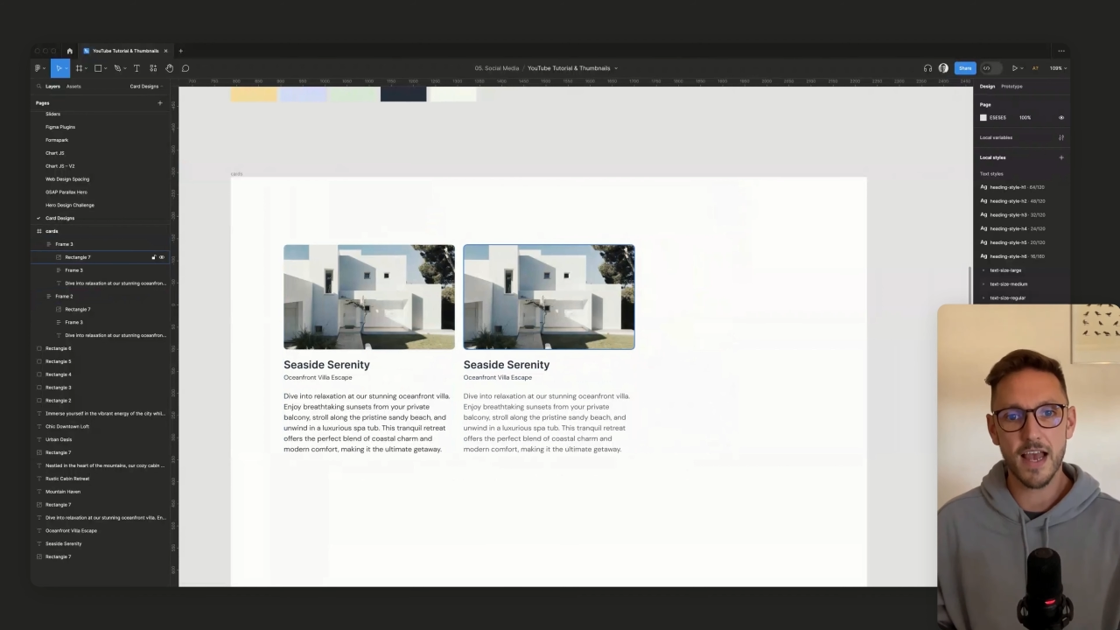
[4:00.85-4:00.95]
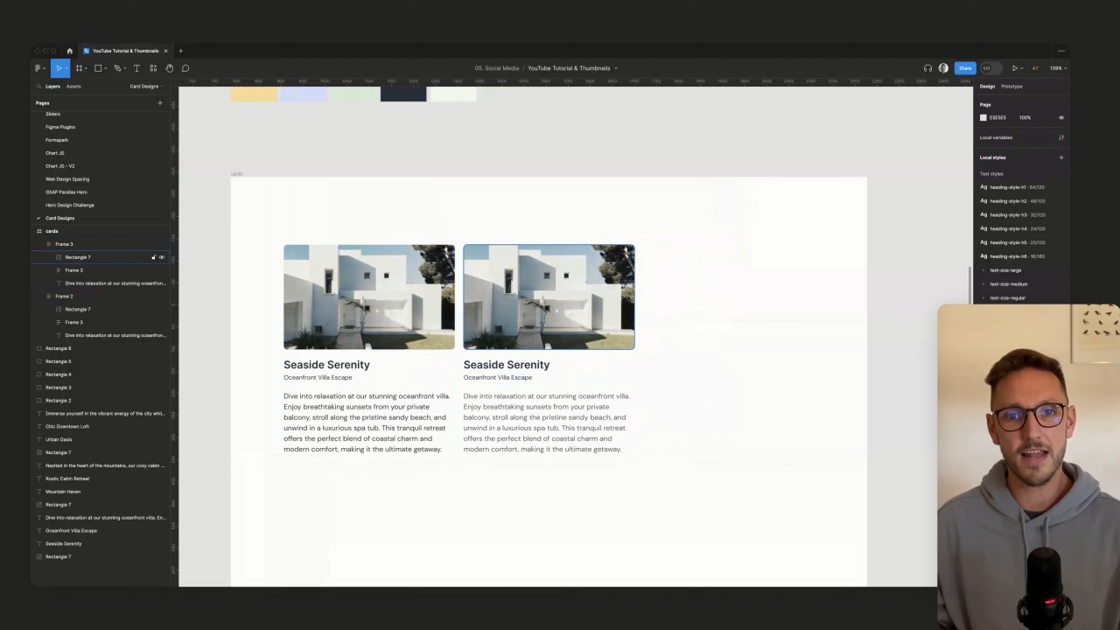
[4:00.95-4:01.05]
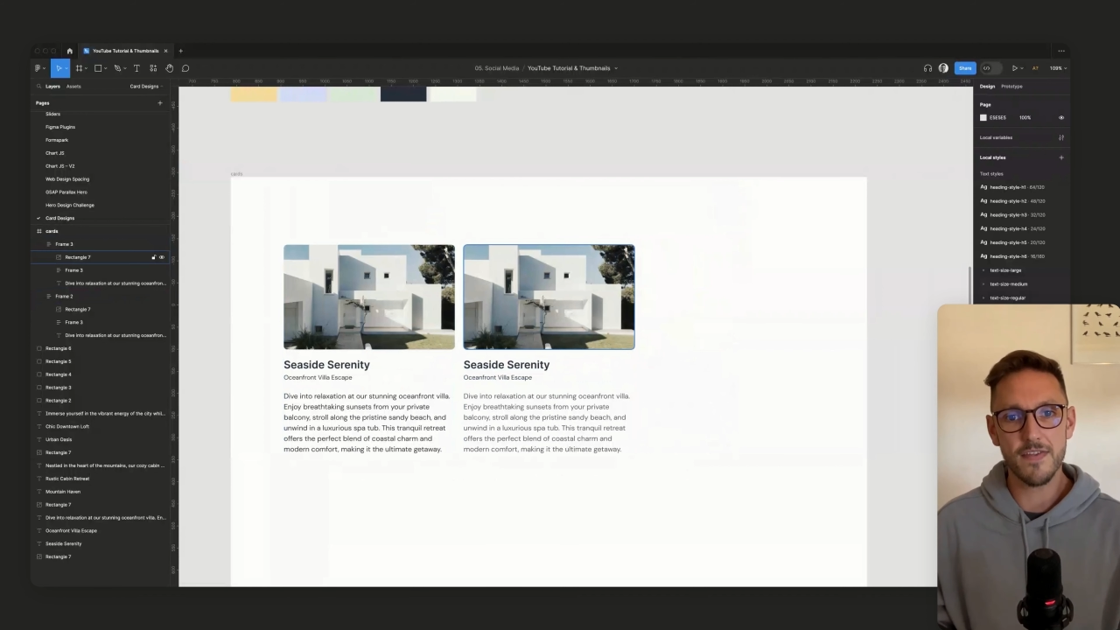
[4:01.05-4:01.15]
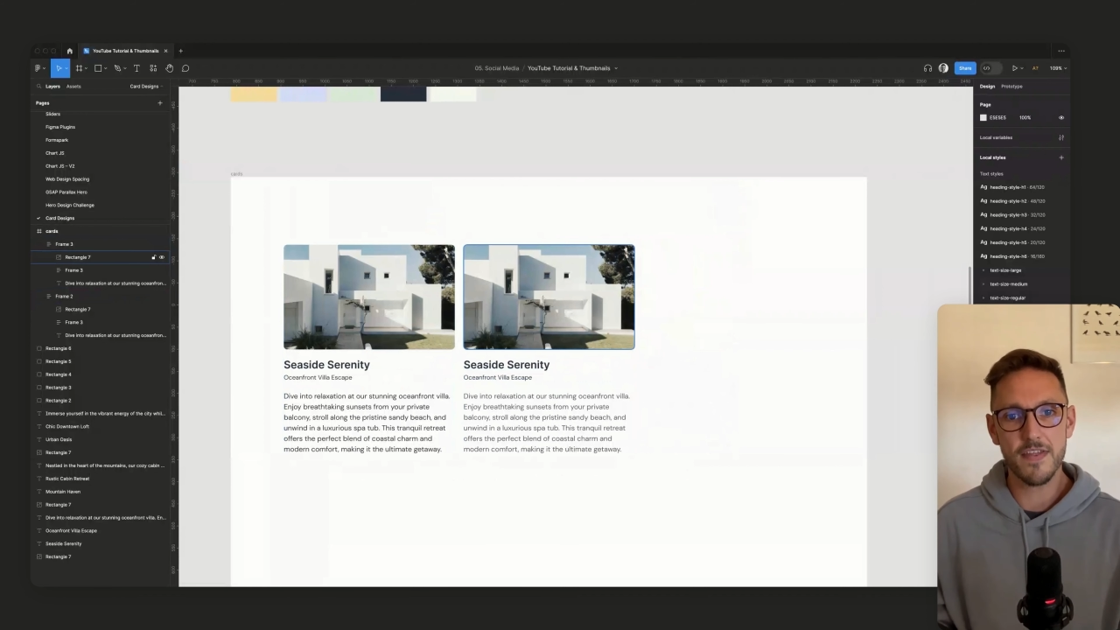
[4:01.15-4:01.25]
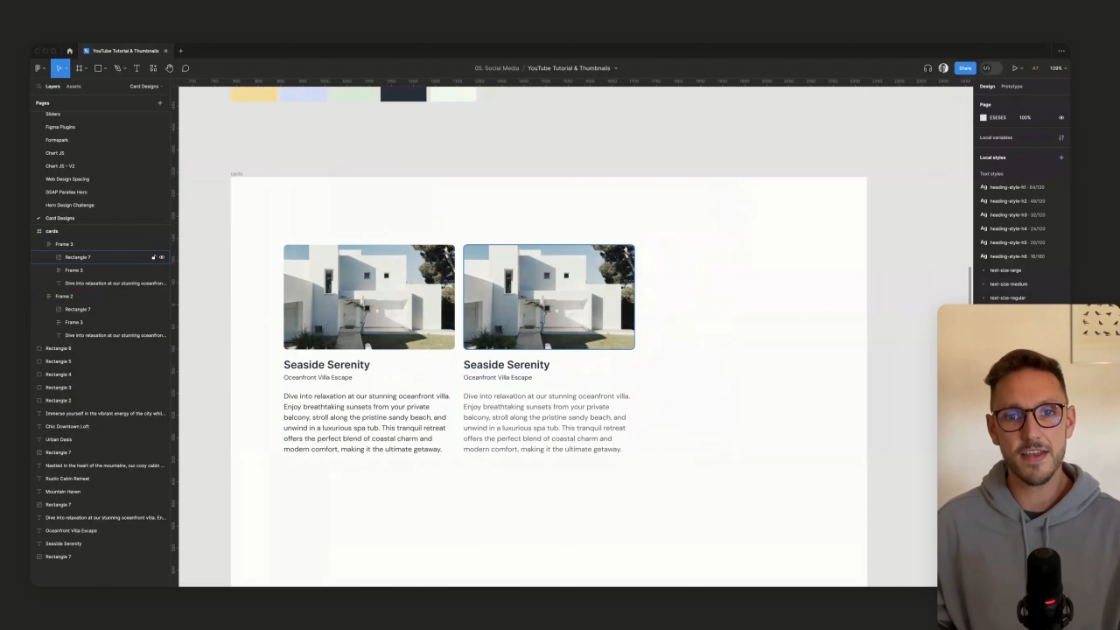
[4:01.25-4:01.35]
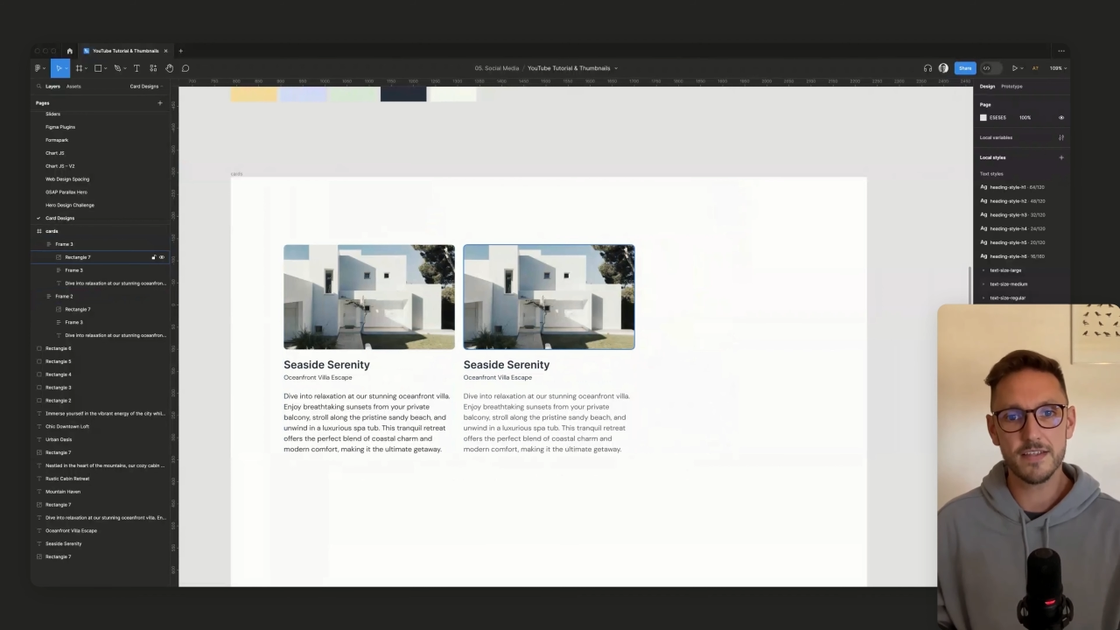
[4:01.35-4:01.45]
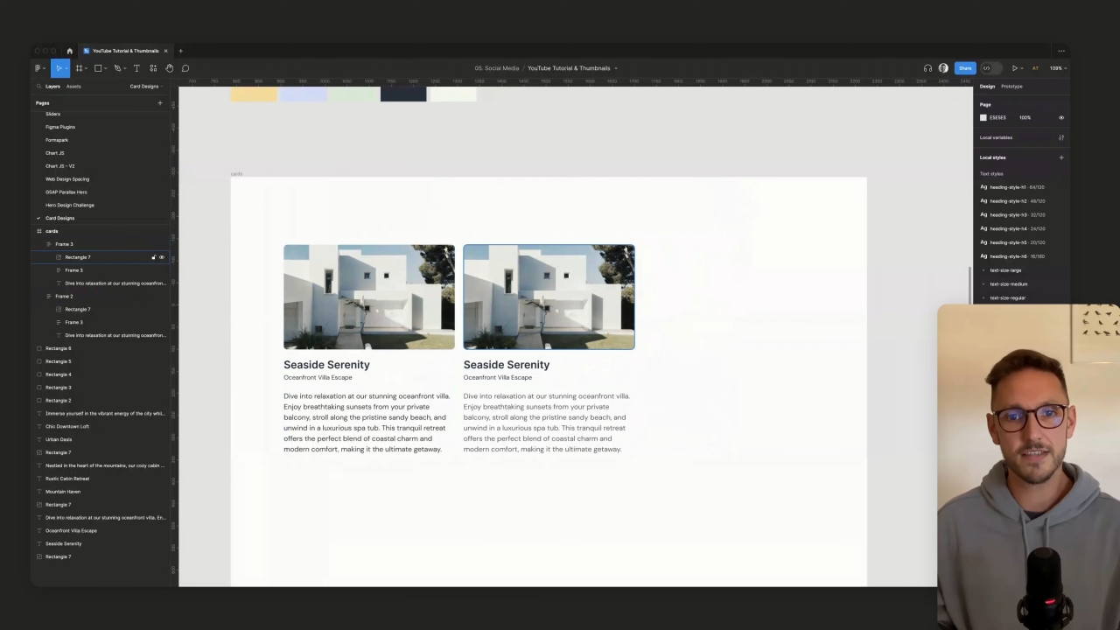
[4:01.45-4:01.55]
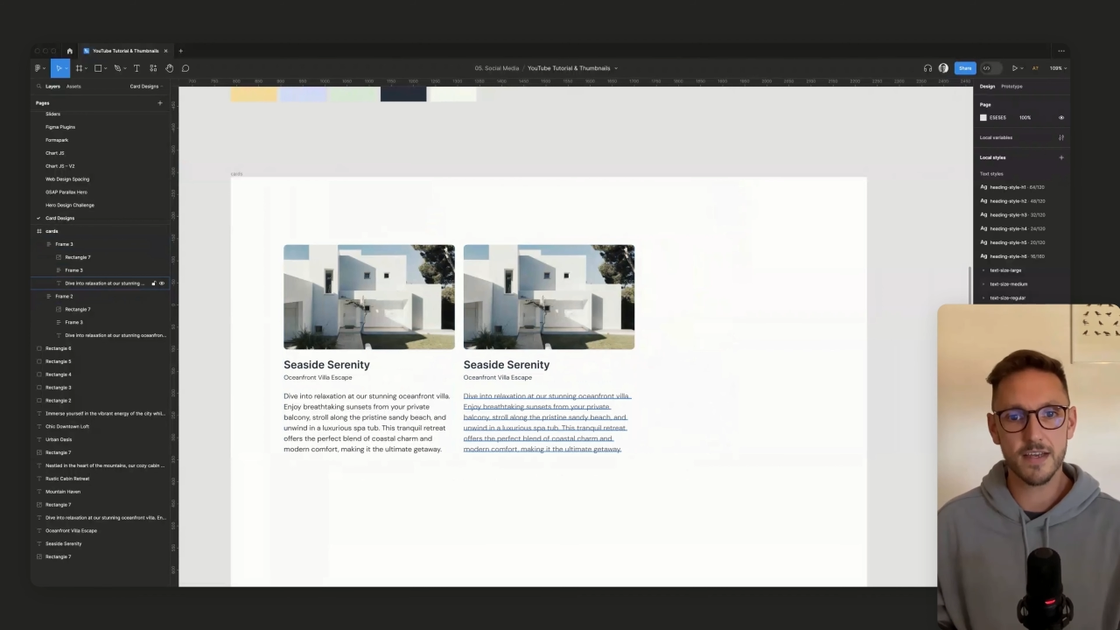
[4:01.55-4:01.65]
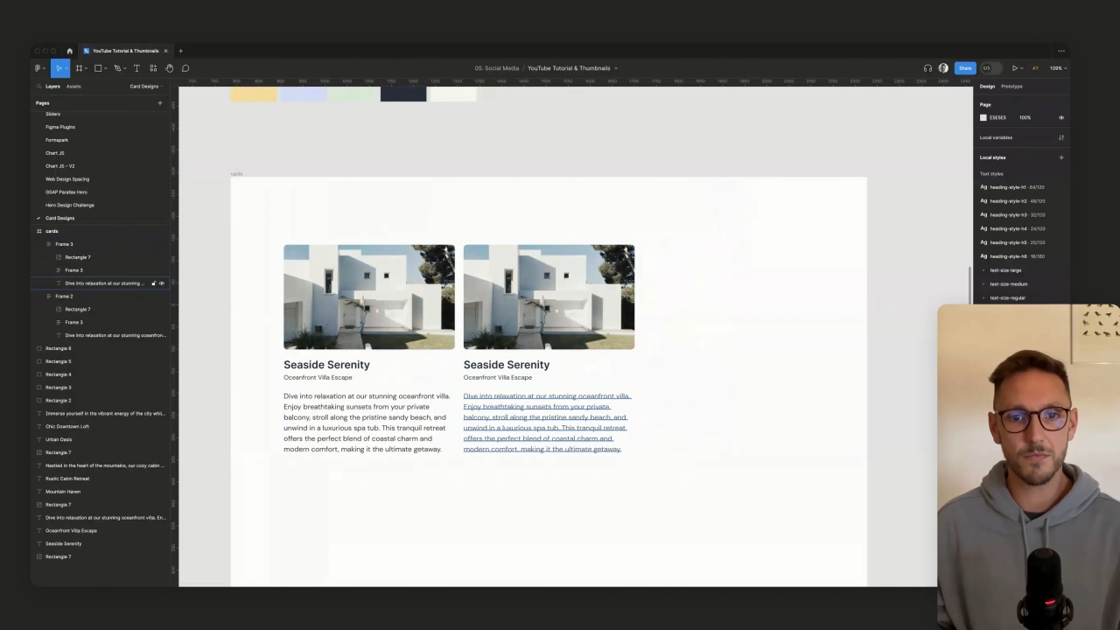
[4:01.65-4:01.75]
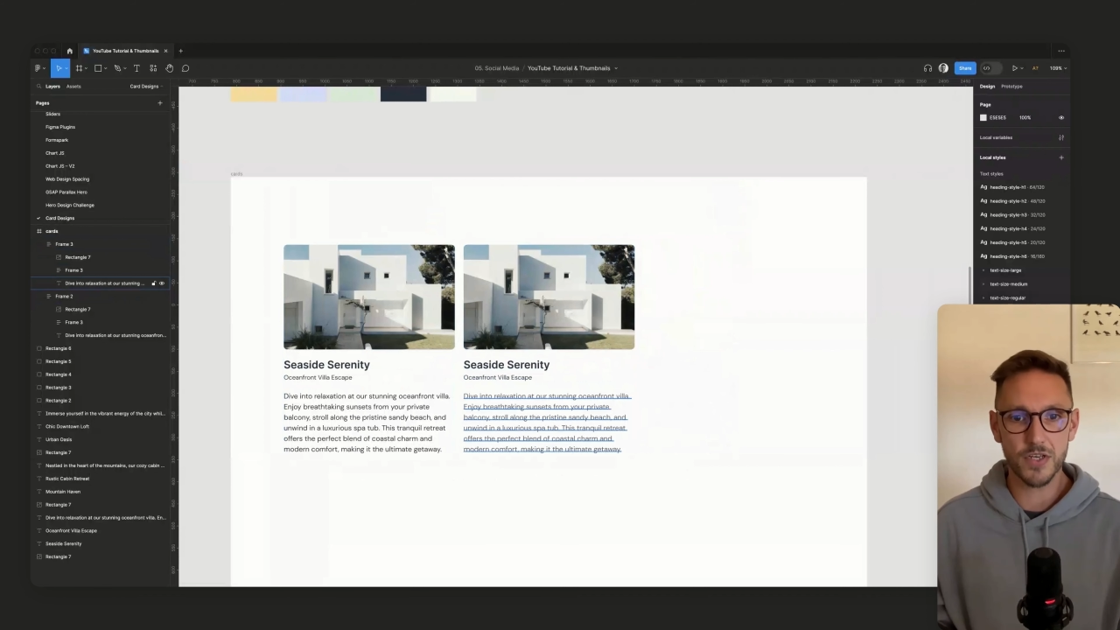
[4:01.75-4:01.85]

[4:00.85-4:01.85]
and we